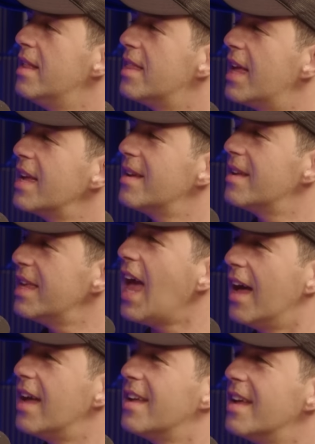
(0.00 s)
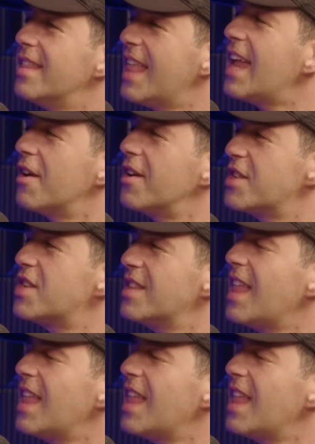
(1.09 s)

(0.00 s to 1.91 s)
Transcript: Yes, always. That hurts. Always.